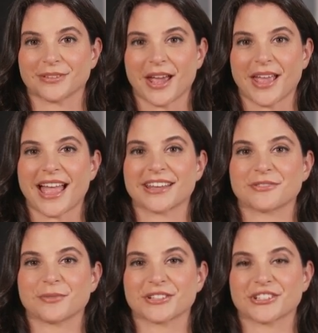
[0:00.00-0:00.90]
Our
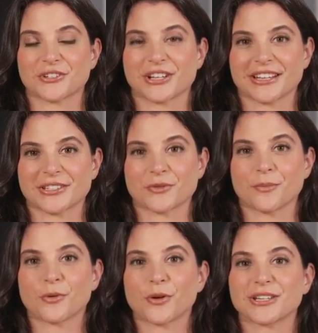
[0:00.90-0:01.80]
experts create the
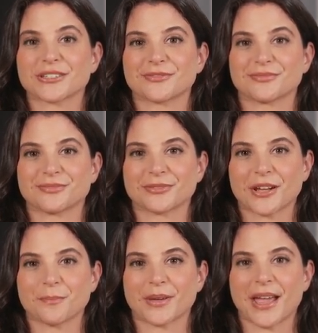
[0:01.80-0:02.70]
report,
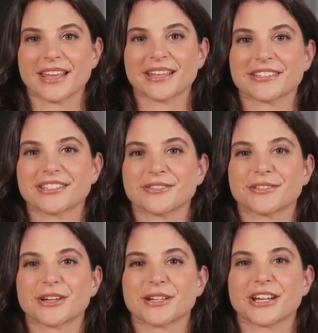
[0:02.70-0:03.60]
compliant,
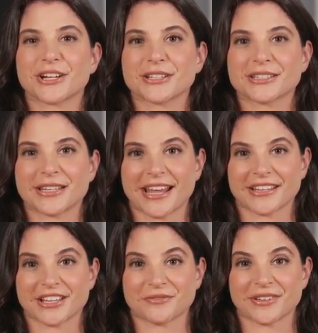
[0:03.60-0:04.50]
clear, and
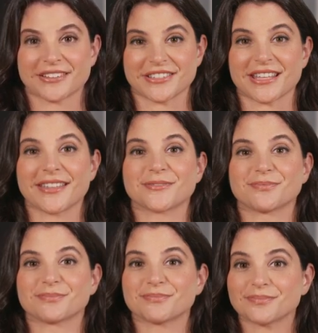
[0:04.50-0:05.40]
convincing.
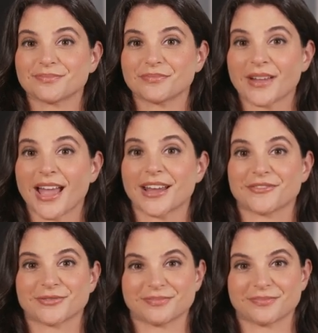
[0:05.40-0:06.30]

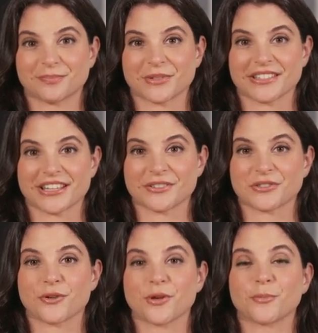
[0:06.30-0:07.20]
5. Receive
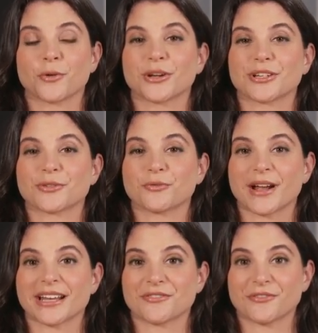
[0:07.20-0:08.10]
your report
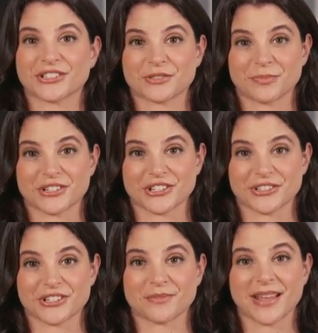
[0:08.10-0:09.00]
ready for
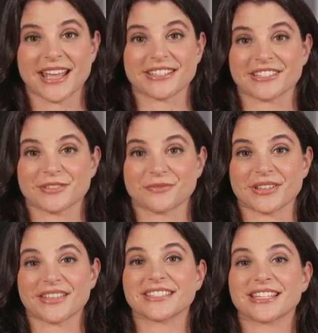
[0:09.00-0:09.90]
submission to banks,
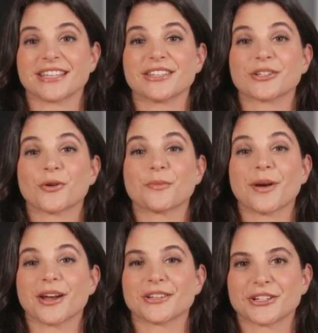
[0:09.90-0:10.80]
VCs, or
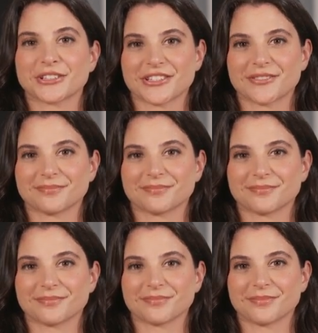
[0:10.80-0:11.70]
partners.
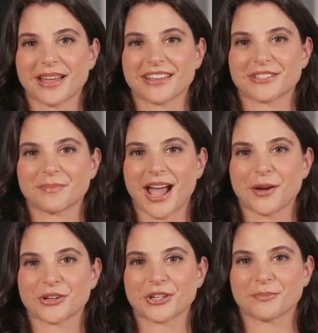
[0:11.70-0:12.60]
Let's
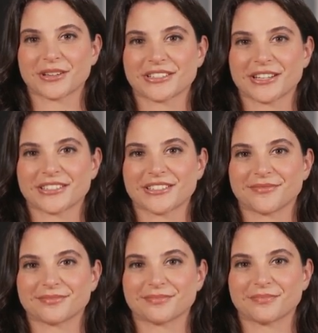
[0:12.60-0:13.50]
power your business.
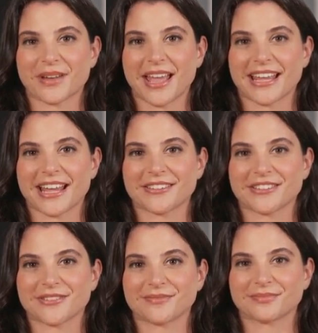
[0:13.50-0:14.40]
Finance.